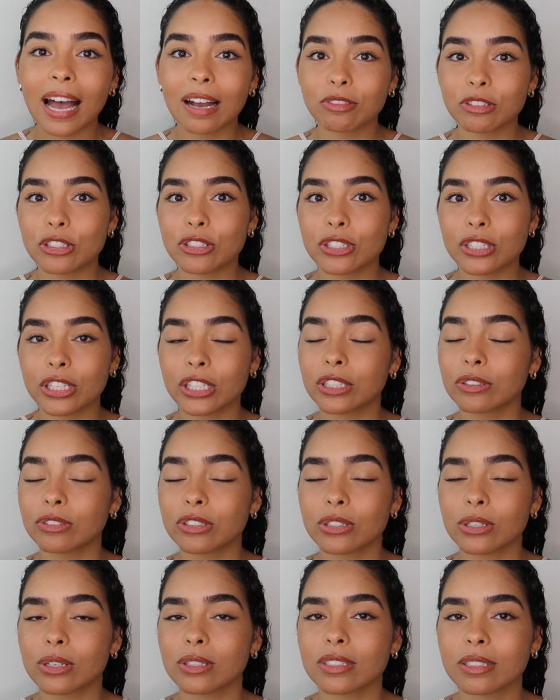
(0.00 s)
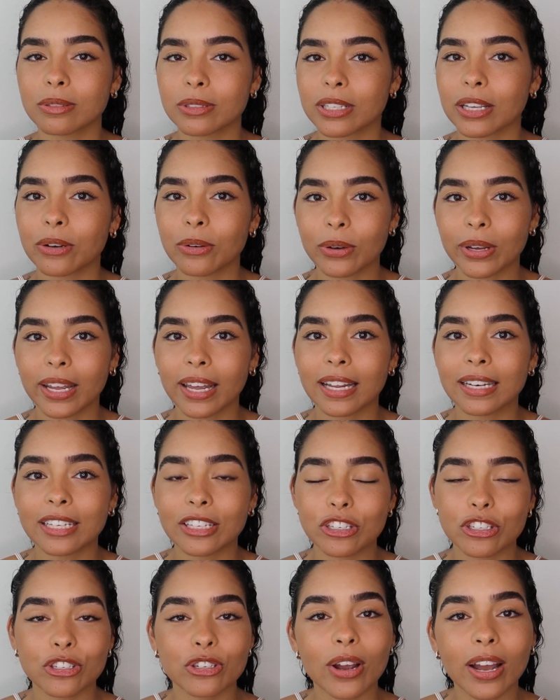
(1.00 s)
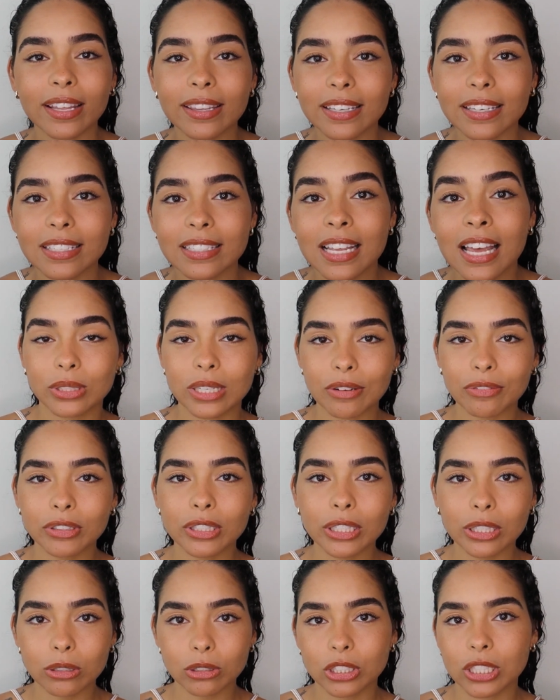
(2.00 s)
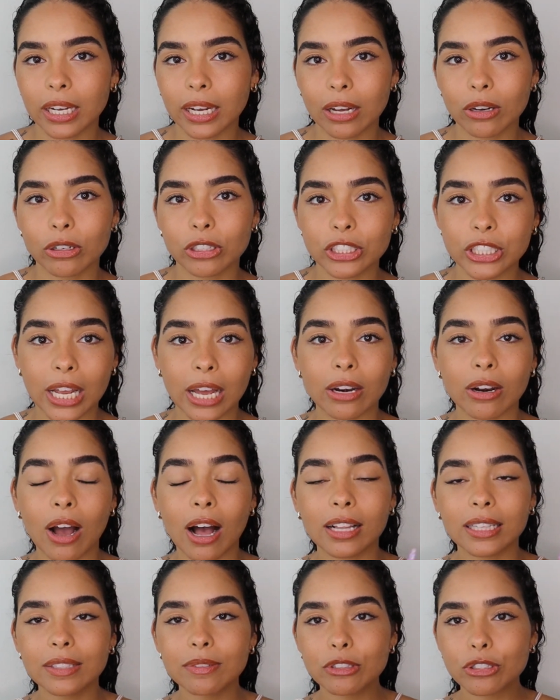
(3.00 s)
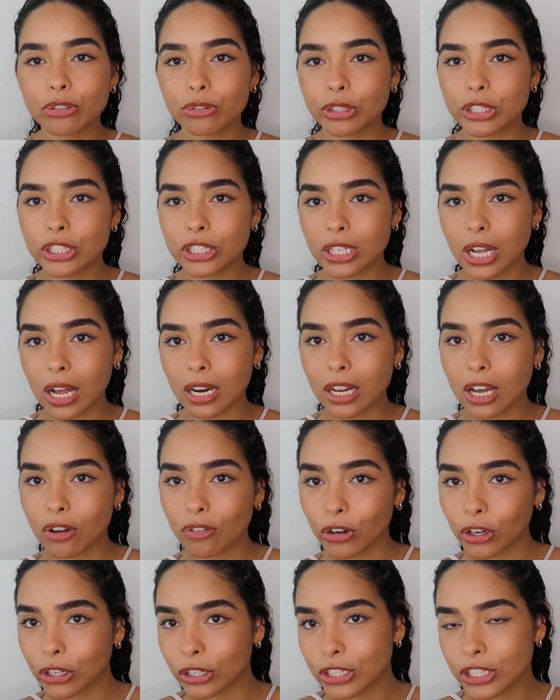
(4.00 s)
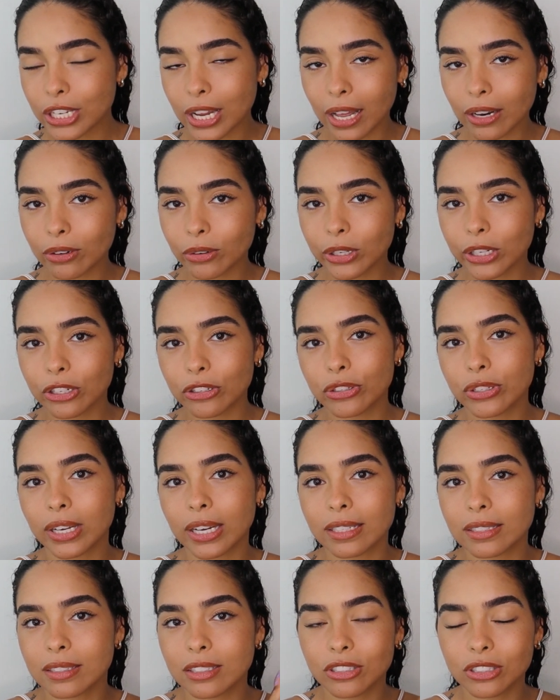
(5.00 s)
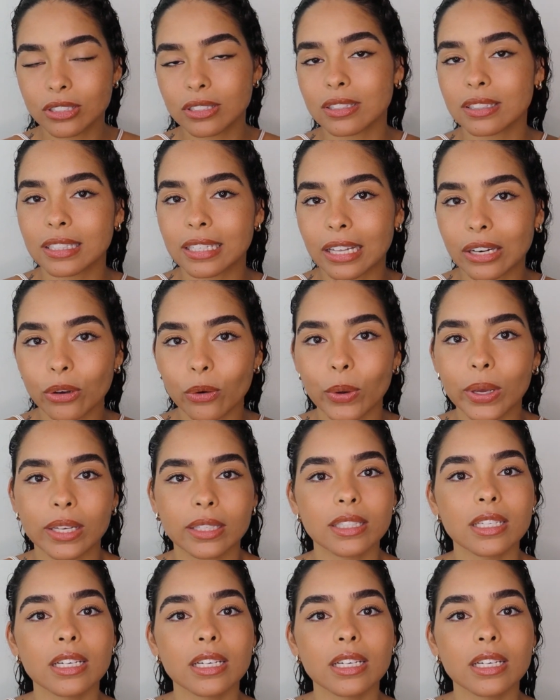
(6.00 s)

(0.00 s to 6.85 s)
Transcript: After seeing her results, I was like, okay, I need to try these. So definitely go check out her channel. I'll leave a screenshot of her channel here so you guys can just get a quick